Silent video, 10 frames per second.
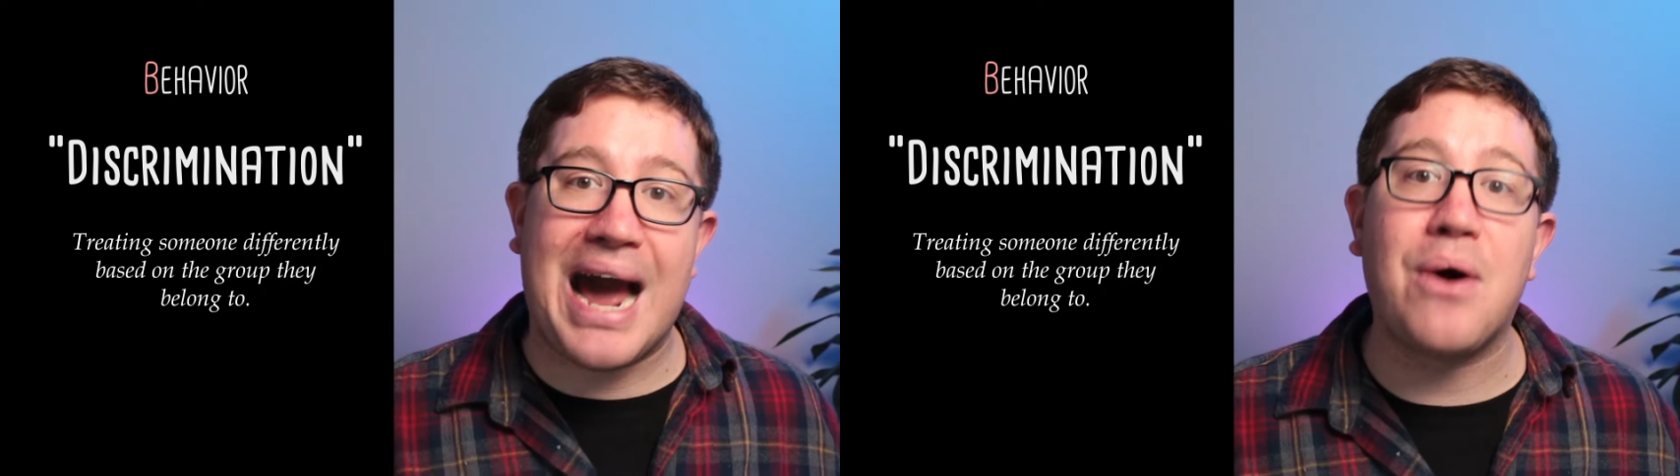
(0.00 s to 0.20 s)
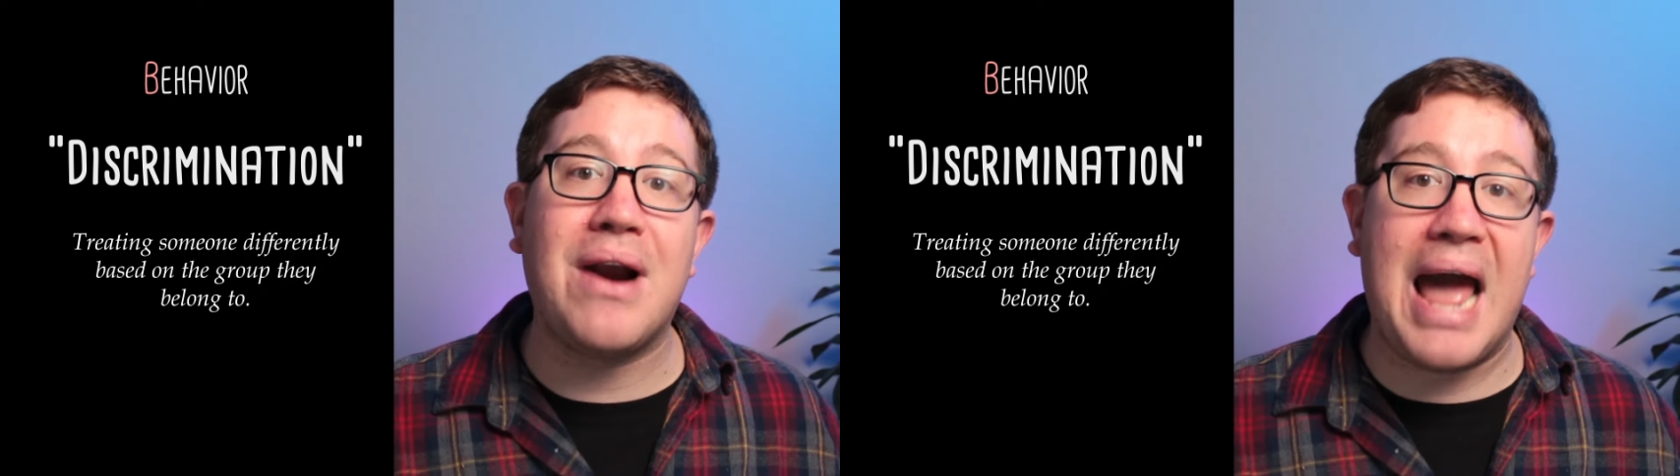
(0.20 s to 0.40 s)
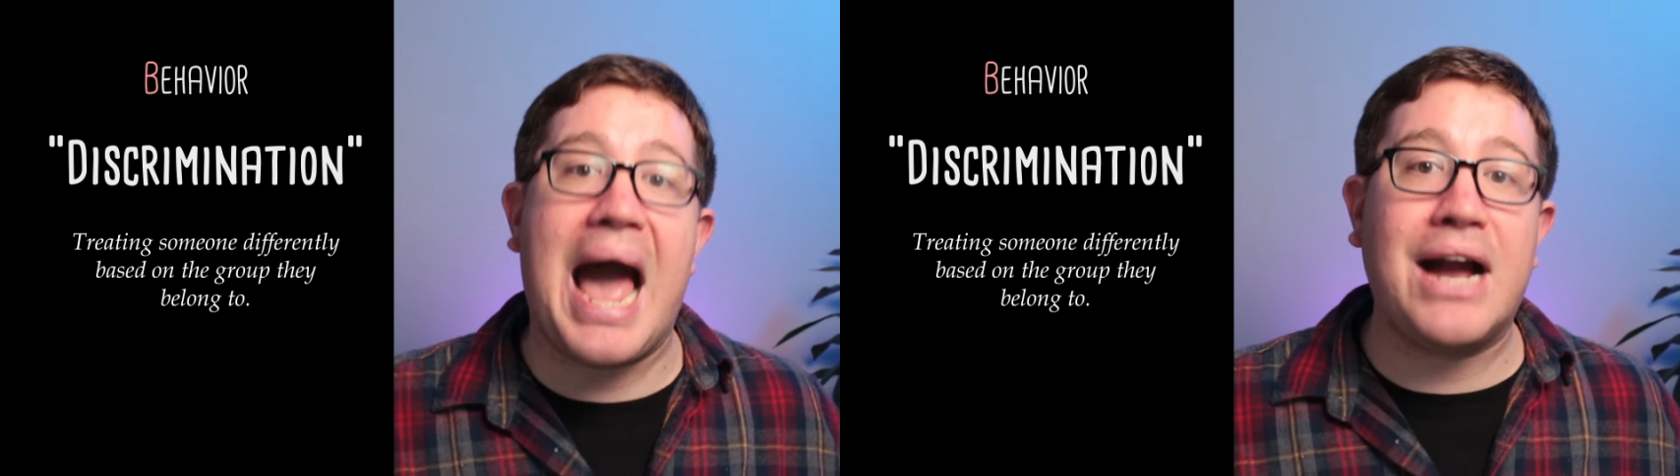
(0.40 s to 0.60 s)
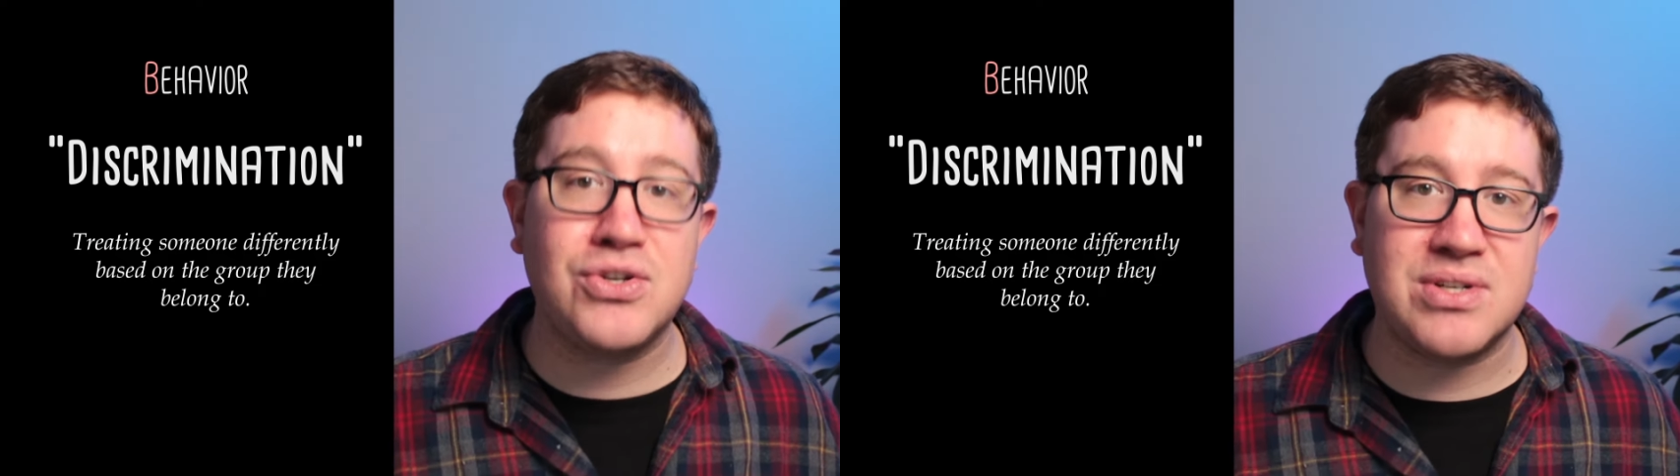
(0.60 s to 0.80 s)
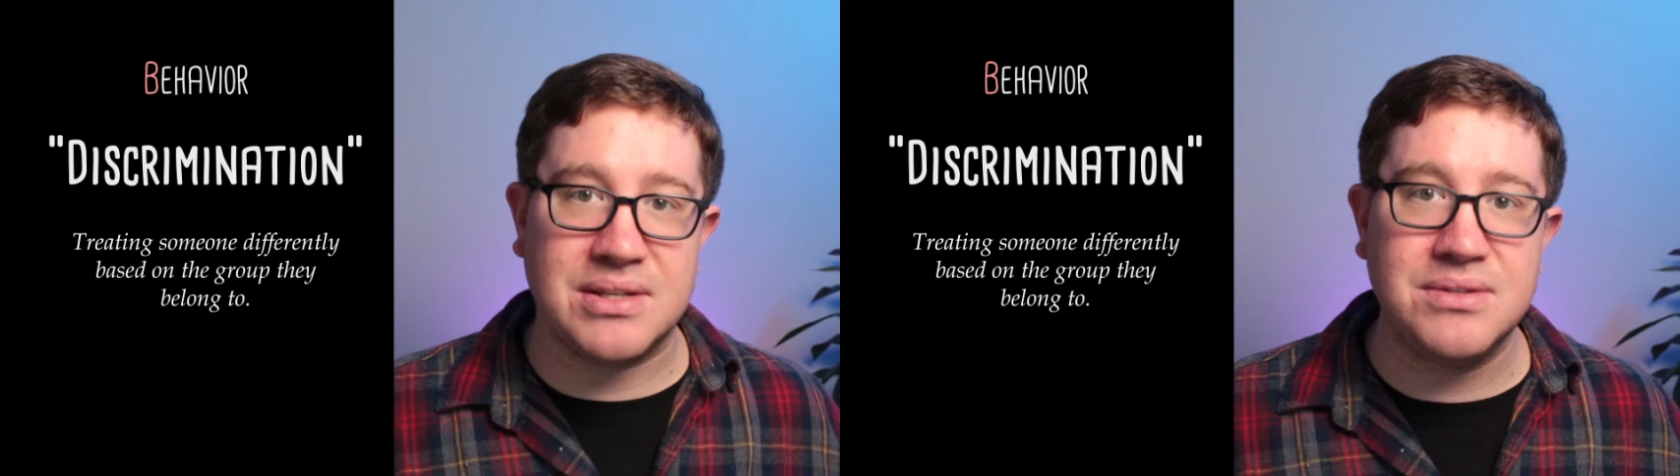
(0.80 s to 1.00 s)
our
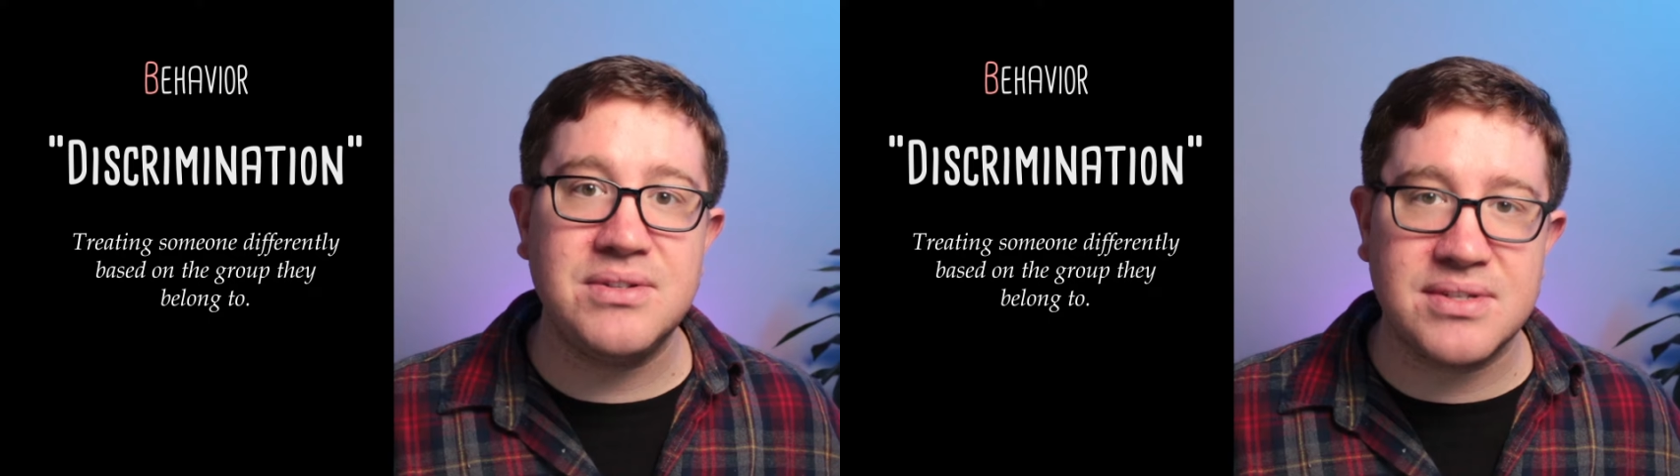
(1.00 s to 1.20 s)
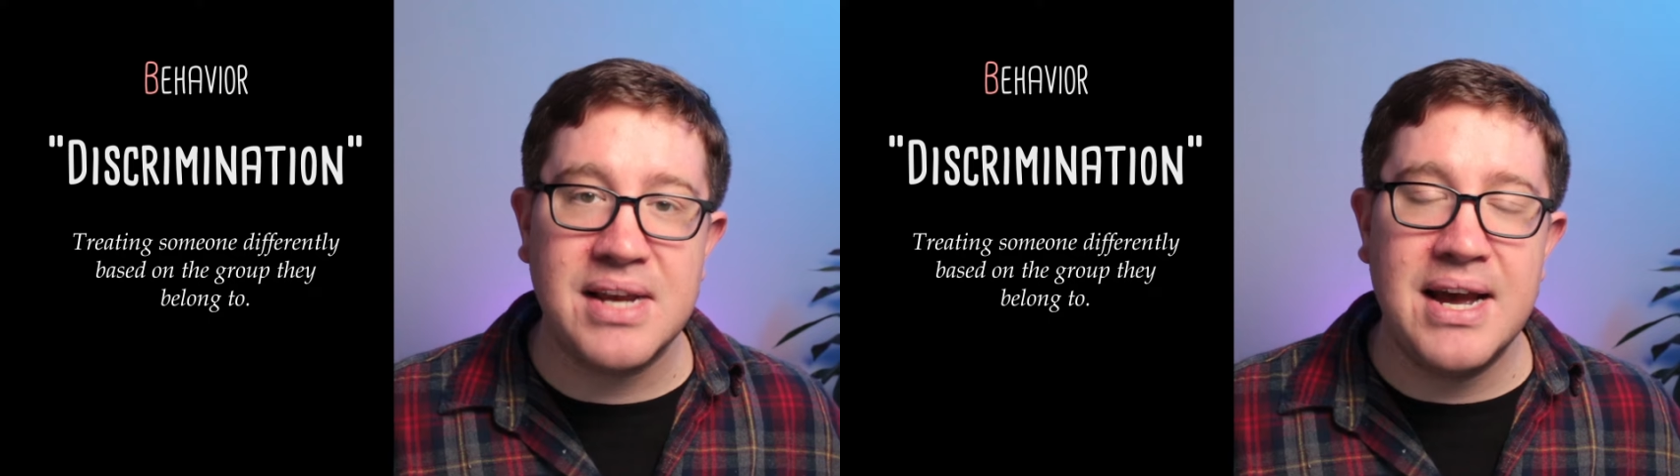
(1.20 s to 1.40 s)
actions